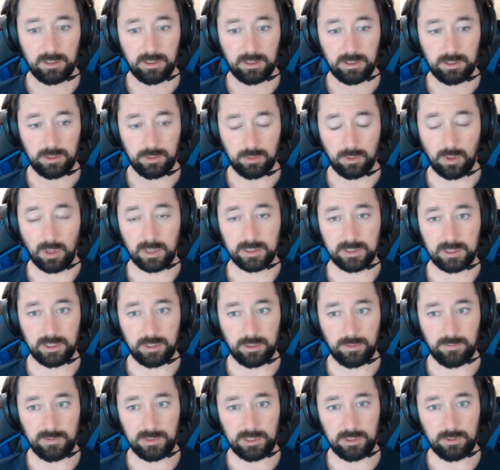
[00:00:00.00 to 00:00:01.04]
you lost the
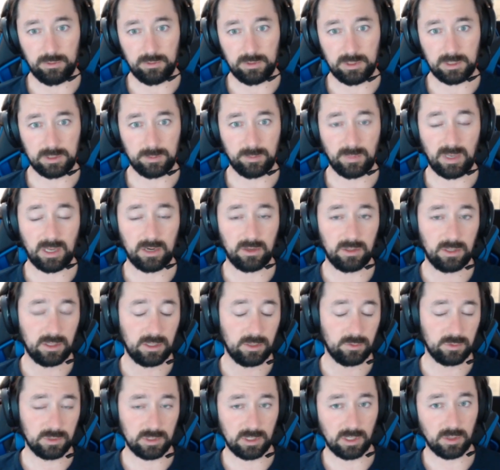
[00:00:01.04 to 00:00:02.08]
2v2. It doesn't matter that
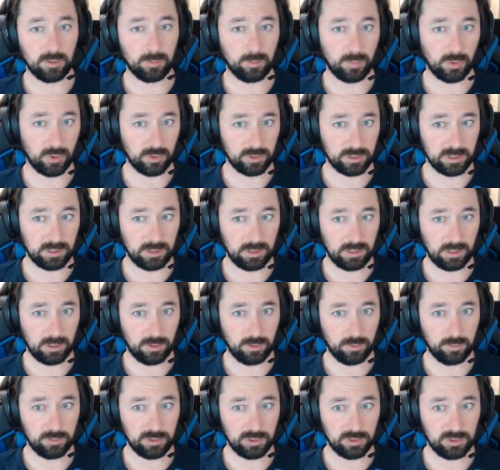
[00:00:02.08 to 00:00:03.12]
there was another person there
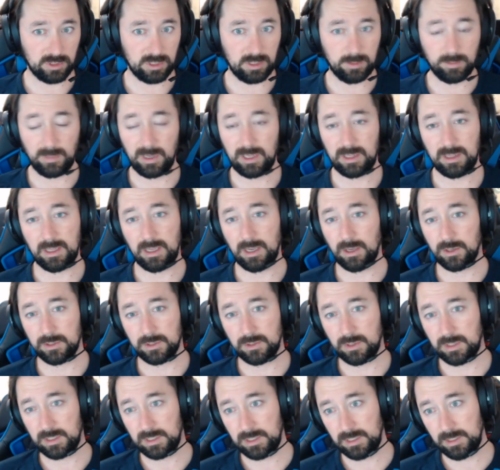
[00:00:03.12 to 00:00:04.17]
who was your teammate. They
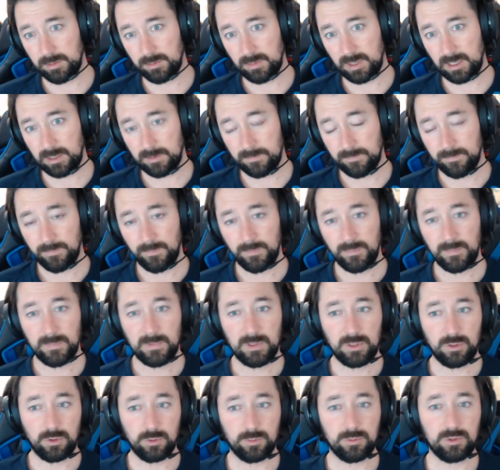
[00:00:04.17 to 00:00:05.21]
also had a teammate.
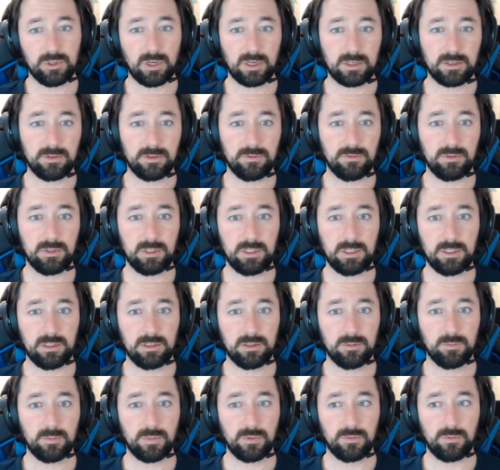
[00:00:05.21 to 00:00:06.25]
You objectively
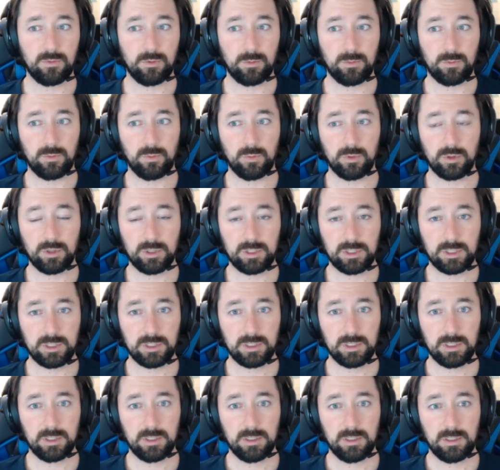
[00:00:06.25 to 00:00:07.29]
performed worse
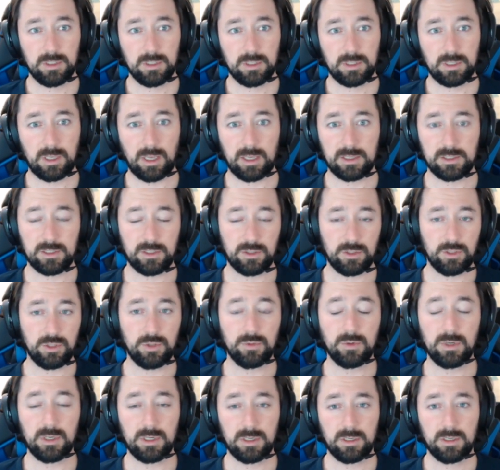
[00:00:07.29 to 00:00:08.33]
as a
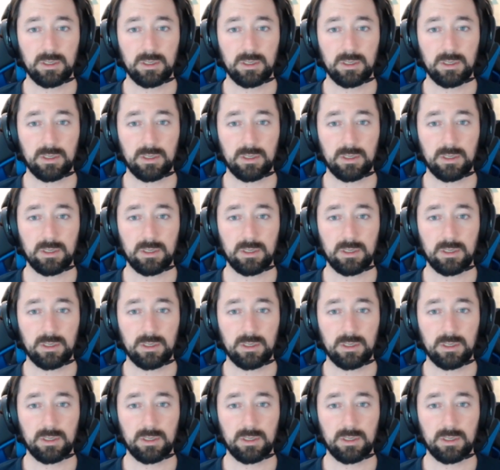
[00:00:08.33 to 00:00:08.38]
unit,